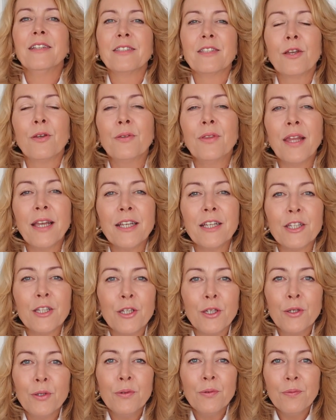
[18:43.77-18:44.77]
So
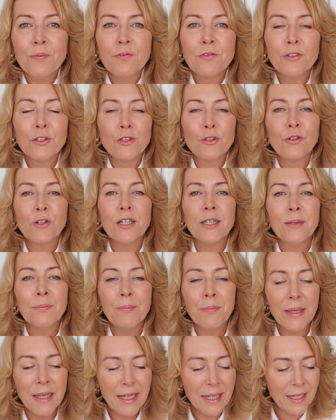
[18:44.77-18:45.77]
thank you for
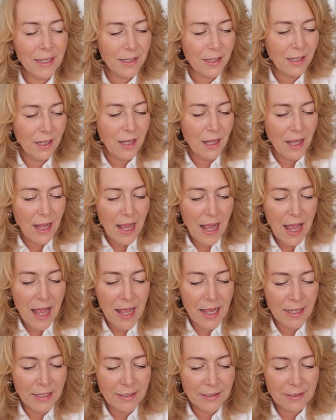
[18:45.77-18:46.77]
joining me,
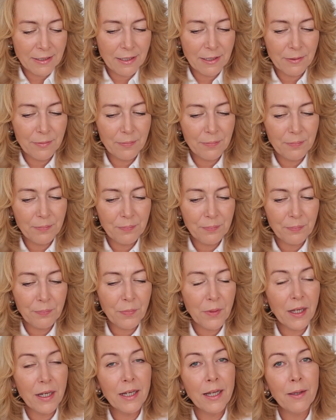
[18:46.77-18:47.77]
and
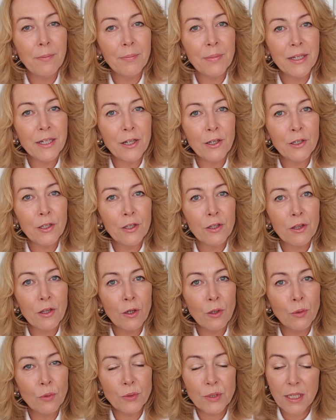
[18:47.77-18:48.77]
let me know your
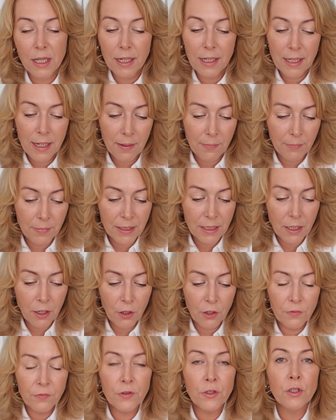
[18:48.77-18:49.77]
thoughts. Let me
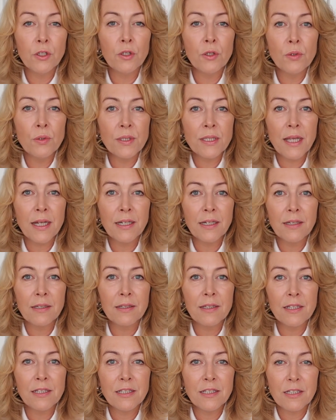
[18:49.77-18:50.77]
know if you use any
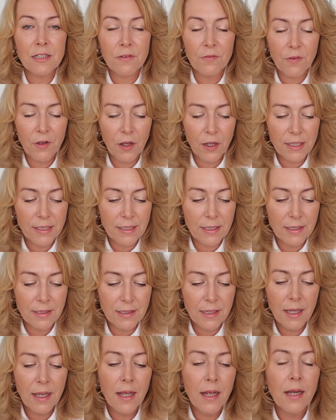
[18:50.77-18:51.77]
of these
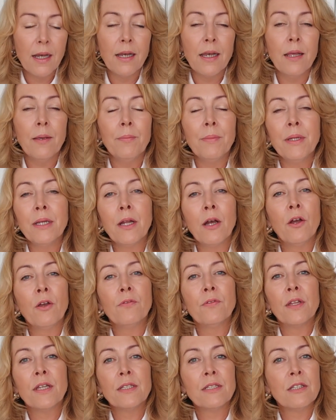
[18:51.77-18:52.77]
devices. Let me know
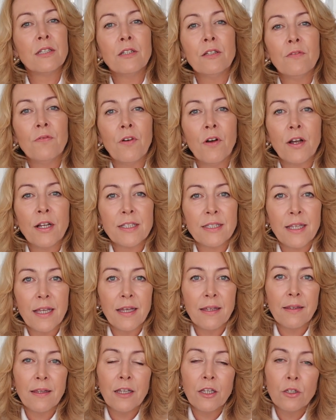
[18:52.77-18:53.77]
if there's a device
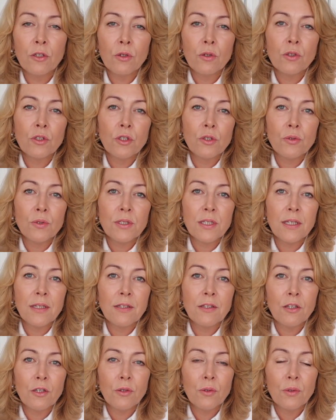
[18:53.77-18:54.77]
out there you're
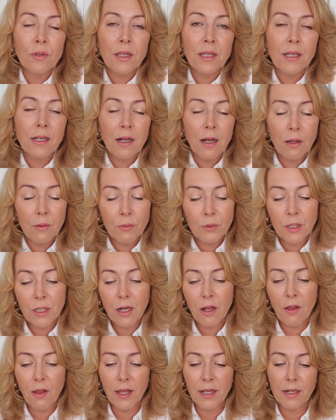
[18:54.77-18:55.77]
using that you think I would
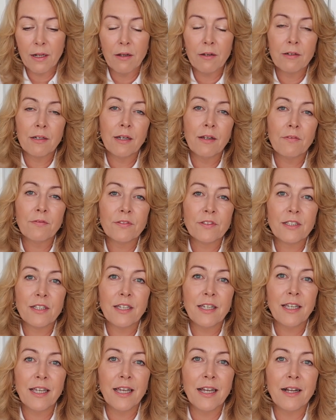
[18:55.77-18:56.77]
like. I'd love to
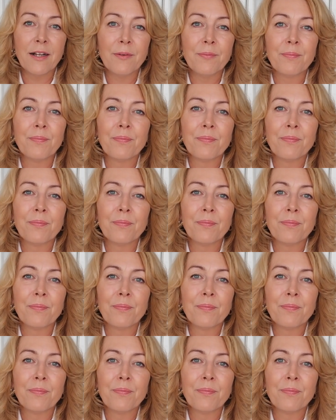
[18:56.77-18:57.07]
hear.